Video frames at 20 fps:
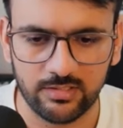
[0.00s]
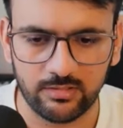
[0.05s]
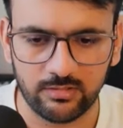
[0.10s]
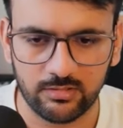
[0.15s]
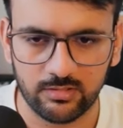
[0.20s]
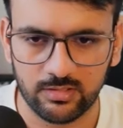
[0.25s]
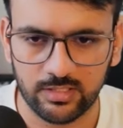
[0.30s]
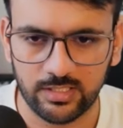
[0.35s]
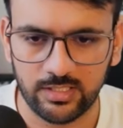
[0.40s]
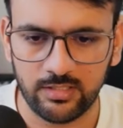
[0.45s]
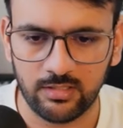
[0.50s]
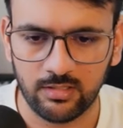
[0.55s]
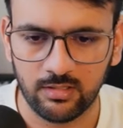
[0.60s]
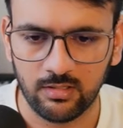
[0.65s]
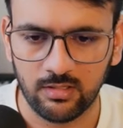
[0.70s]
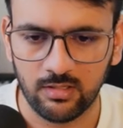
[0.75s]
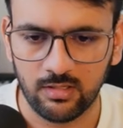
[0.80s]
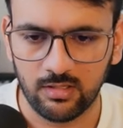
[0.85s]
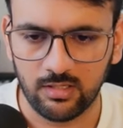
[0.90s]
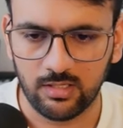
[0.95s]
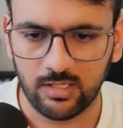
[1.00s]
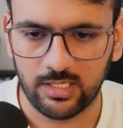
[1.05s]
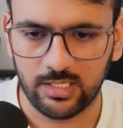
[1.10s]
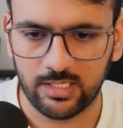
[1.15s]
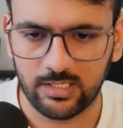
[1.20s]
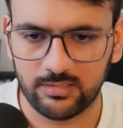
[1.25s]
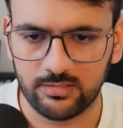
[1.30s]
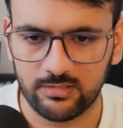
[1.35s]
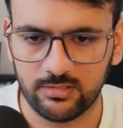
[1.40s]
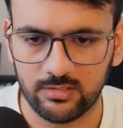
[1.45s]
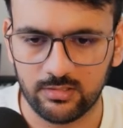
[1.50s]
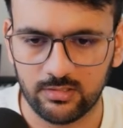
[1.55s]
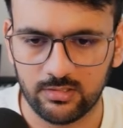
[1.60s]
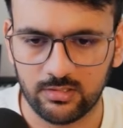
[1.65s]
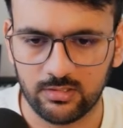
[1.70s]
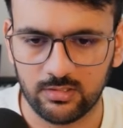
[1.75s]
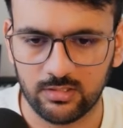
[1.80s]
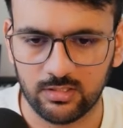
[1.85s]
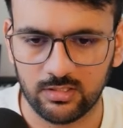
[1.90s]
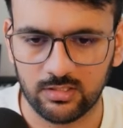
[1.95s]
right? And
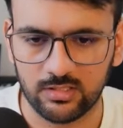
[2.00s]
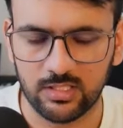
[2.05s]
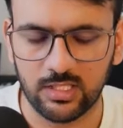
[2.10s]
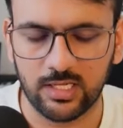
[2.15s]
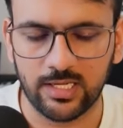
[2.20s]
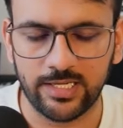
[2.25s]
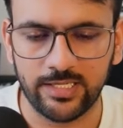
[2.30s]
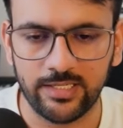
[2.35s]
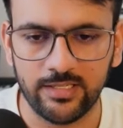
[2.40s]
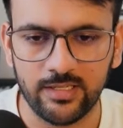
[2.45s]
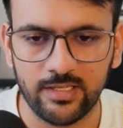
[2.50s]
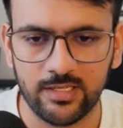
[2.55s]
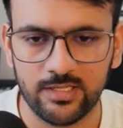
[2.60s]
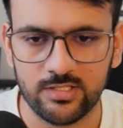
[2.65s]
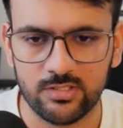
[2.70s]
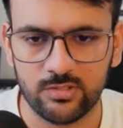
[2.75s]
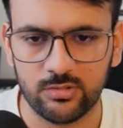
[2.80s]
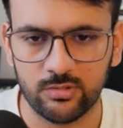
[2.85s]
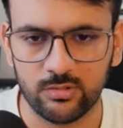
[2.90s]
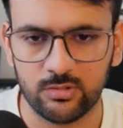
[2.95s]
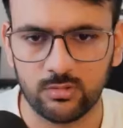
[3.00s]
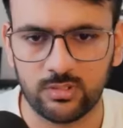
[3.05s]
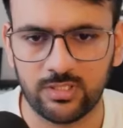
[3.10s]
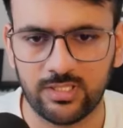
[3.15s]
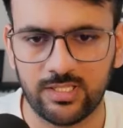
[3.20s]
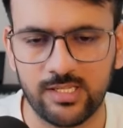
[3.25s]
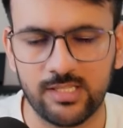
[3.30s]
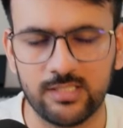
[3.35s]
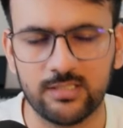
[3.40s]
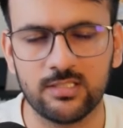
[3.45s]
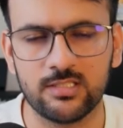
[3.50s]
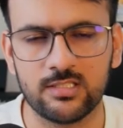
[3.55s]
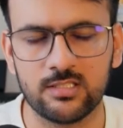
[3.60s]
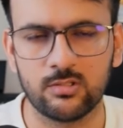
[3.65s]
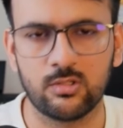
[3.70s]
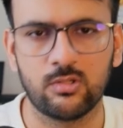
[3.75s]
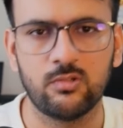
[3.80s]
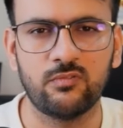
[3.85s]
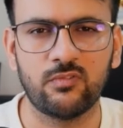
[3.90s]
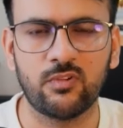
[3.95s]
the idea is to, take this
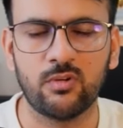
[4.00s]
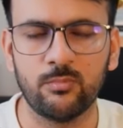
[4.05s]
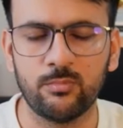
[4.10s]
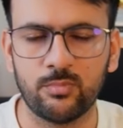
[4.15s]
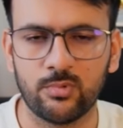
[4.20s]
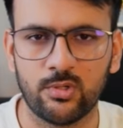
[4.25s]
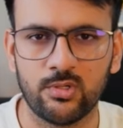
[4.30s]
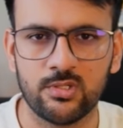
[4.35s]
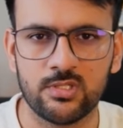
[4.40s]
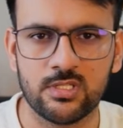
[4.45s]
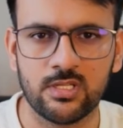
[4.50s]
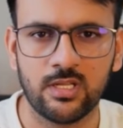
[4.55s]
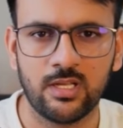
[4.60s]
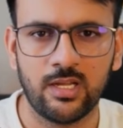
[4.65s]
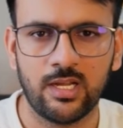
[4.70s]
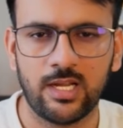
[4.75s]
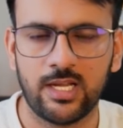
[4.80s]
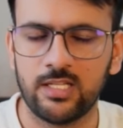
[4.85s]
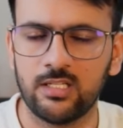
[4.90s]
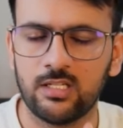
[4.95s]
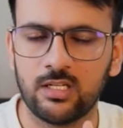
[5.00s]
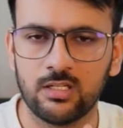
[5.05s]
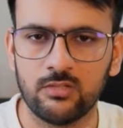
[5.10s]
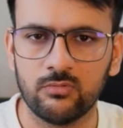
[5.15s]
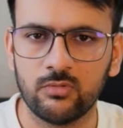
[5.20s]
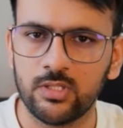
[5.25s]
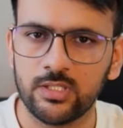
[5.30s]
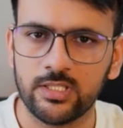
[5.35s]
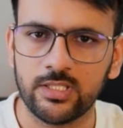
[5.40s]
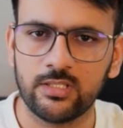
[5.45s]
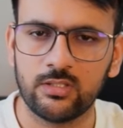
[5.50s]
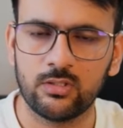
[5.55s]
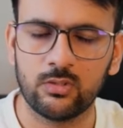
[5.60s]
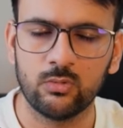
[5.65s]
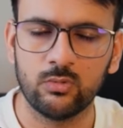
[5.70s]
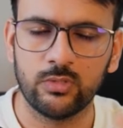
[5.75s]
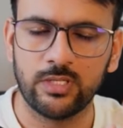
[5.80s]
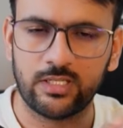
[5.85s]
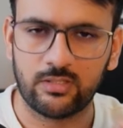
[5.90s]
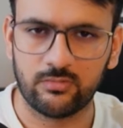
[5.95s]
long form post and convert it to
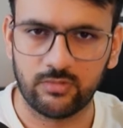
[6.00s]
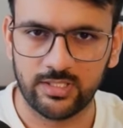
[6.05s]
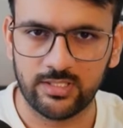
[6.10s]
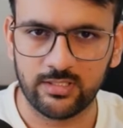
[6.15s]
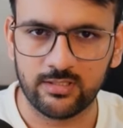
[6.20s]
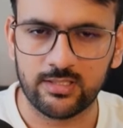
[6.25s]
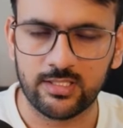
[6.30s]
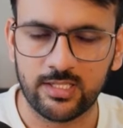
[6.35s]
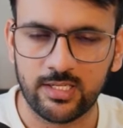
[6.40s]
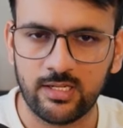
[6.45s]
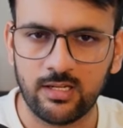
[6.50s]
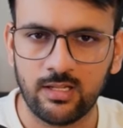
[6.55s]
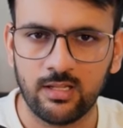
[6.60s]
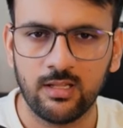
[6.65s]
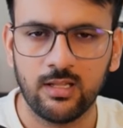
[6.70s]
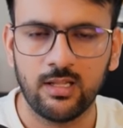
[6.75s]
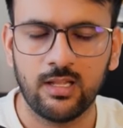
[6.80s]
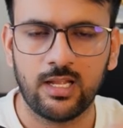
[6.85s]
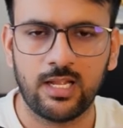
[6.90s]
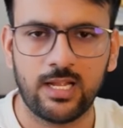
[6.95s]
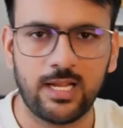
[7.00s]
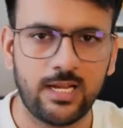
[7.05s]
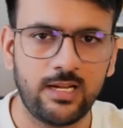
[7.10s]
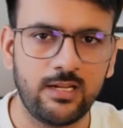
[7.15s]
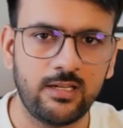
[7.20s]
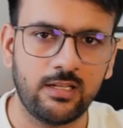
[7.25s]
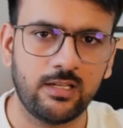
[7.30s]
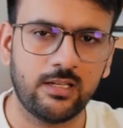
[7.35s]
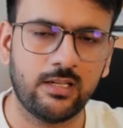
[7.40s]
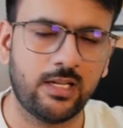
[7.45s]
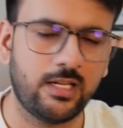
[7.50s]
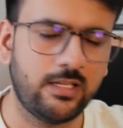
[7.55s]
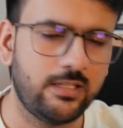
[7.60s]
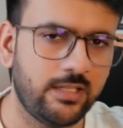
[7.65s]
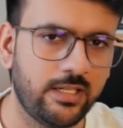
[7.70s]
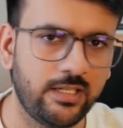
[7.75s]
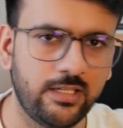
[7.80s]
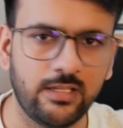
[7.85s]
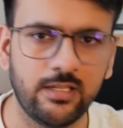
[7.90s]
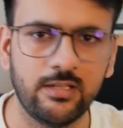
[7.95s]
a Twitter thread and a
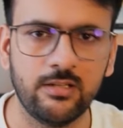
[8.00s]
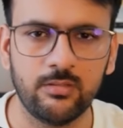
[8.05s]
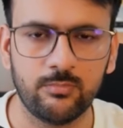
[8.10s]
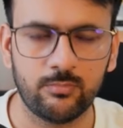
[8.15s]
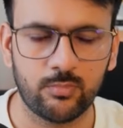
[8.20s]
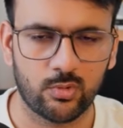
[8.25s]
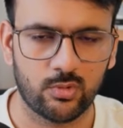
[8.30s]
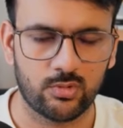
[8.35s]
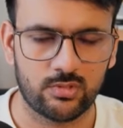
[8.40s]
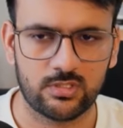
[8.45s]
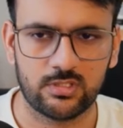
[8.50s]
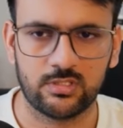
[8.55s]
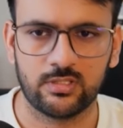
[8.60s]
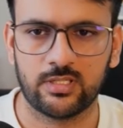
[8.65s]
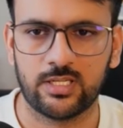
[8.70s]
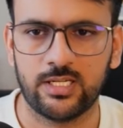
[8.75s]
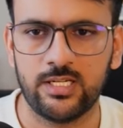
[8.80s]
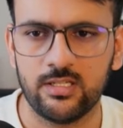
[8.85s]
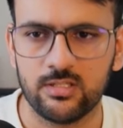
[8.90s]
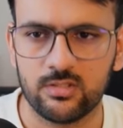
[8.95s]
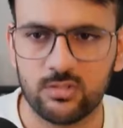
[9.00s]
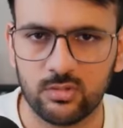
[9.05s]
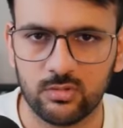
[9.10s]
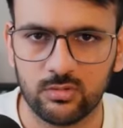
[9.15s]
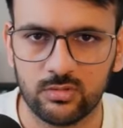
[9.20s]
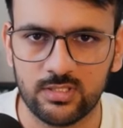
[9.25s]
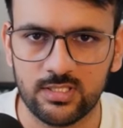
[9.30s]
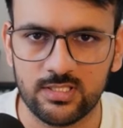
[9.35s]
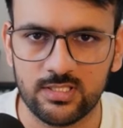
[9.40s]
LinkedIn post, right? So this is